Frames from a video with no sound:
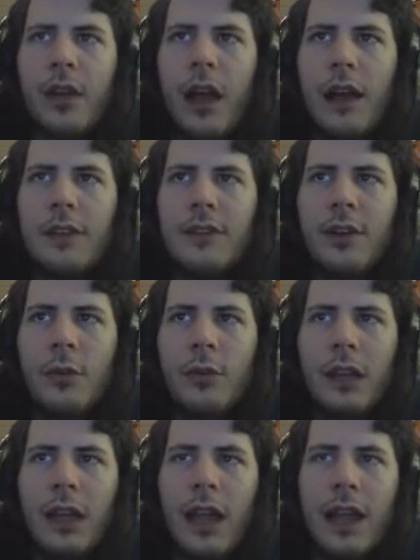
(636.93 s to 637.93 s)
I
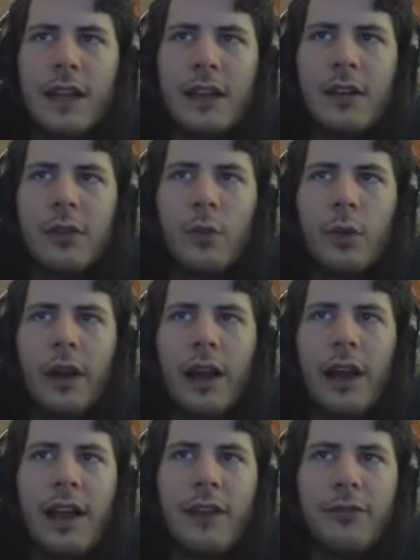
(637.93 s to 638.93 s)
don't like when
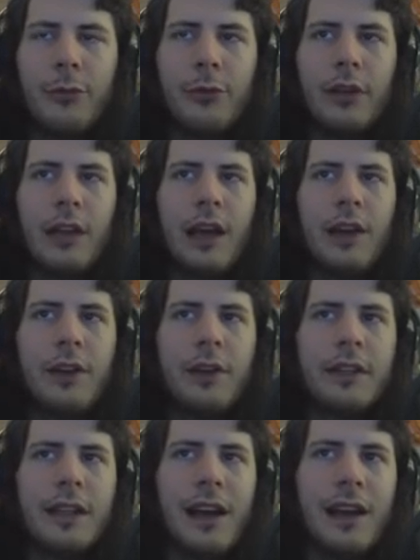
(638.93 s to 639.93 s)
I have to rely on
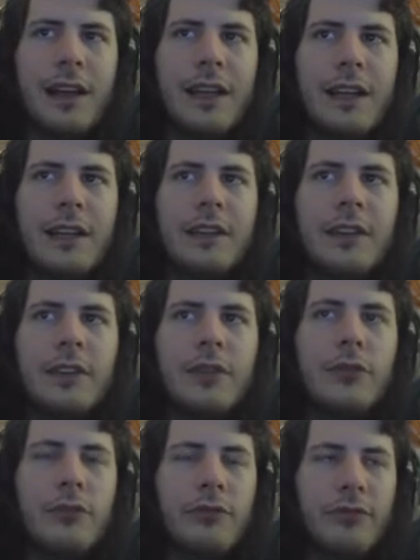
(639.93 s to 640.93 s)
a guide
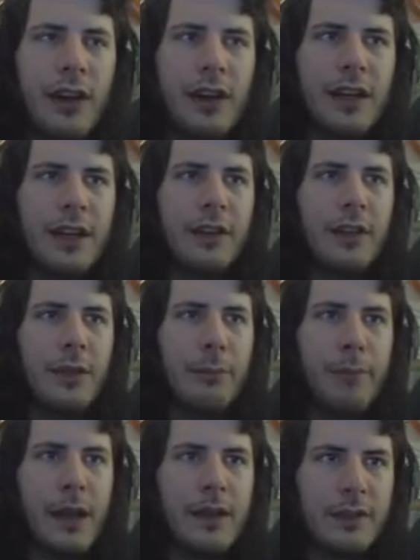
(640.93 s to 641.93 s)
to find the
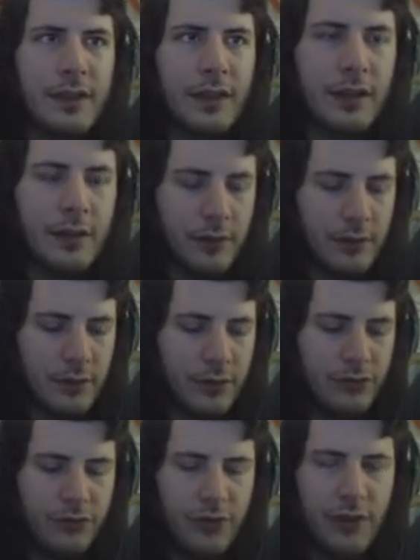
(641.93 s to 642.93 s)
basic
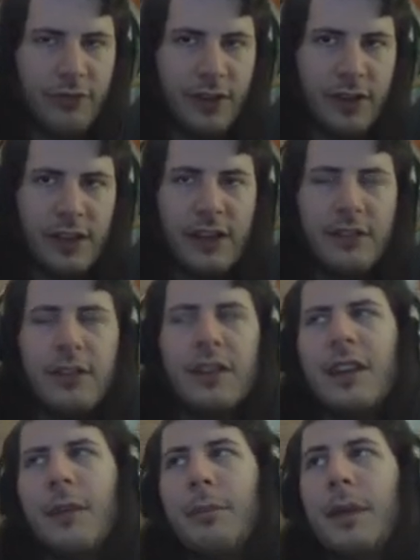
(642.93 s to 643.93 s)
stuff in a...
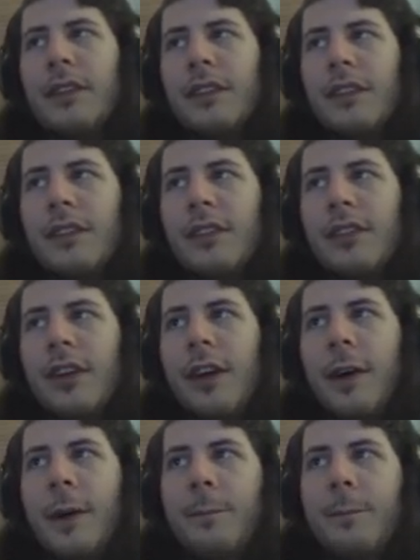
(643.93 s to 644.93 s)
not basic stuff,
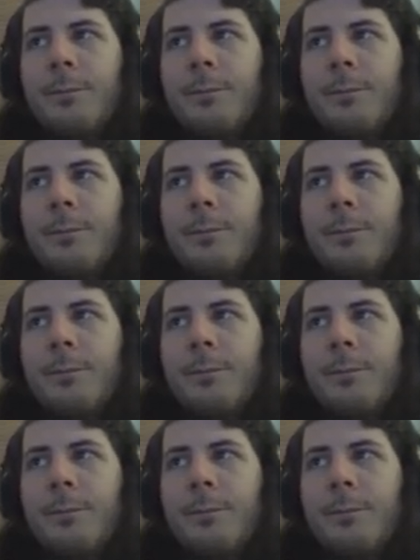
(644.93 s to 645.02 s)
I'll